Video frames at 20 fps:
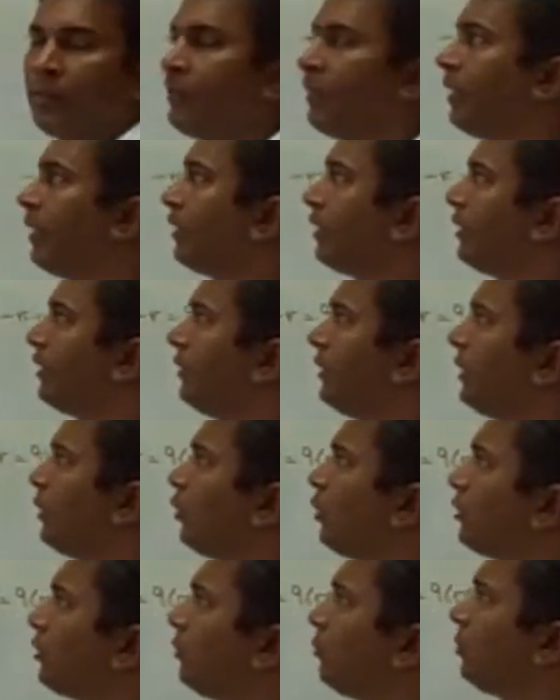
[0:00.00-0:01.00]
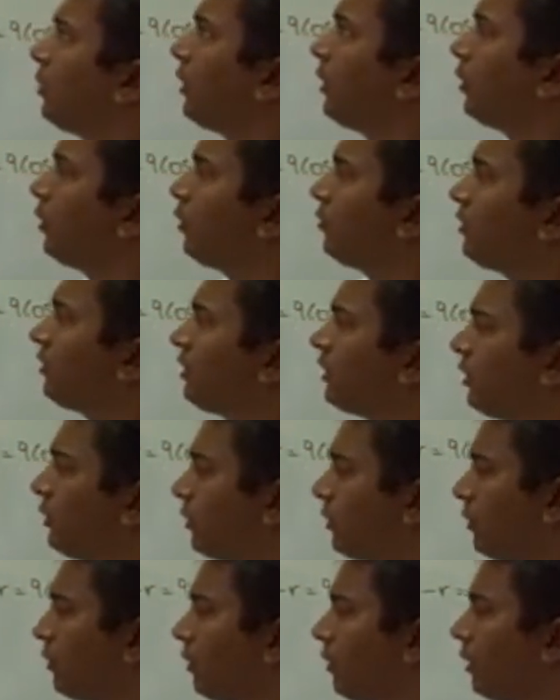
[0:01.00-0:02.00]
theta is equal to pi over
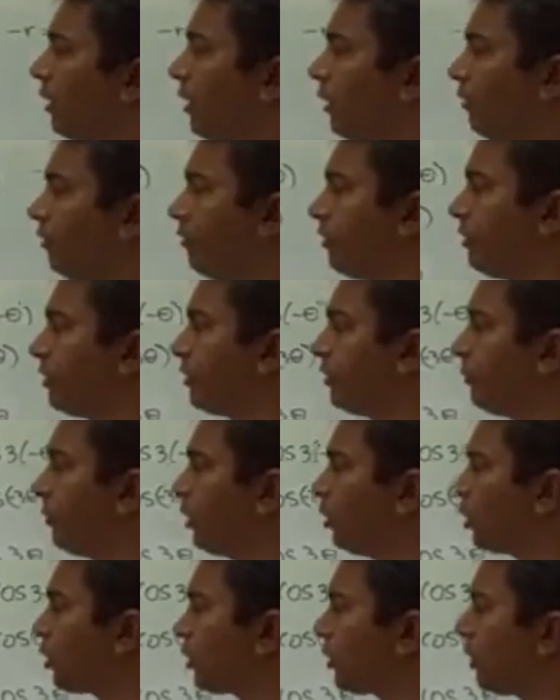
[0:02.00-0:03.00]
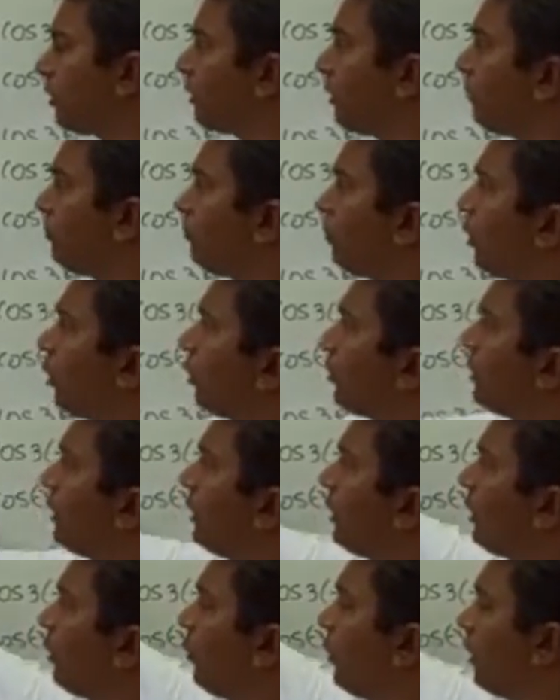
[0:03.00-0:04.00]
2. If it's symmetrical, then both
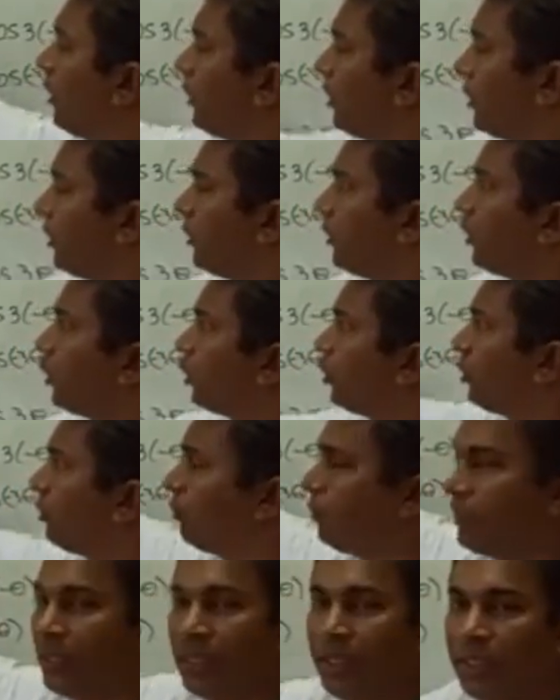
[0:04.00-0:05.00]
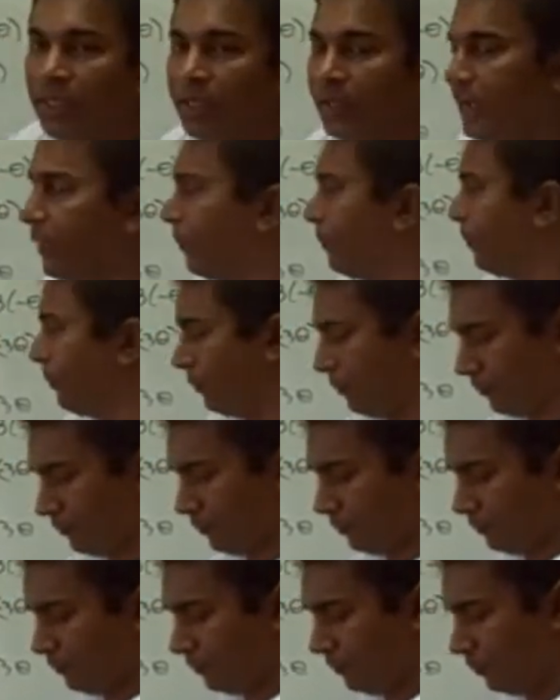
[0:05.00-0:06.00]
equations should be the same.
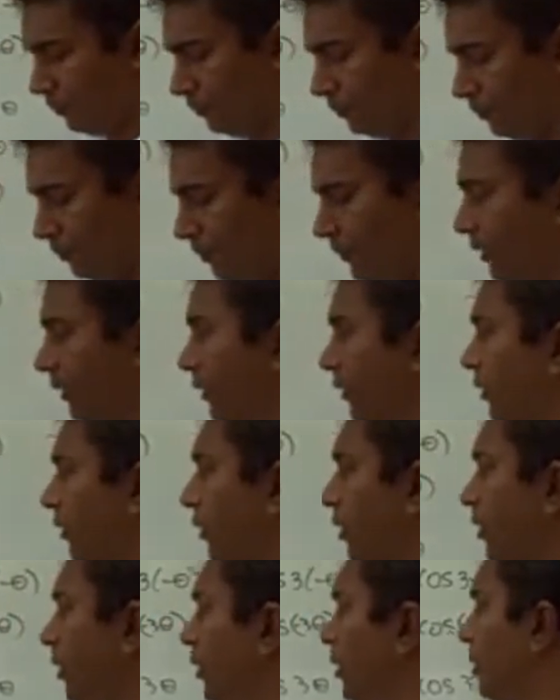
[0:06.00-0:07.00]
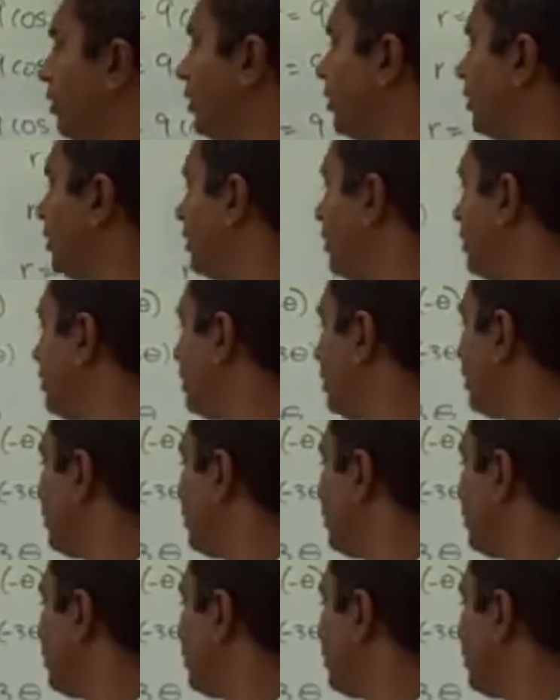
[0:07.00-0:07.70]
So here, this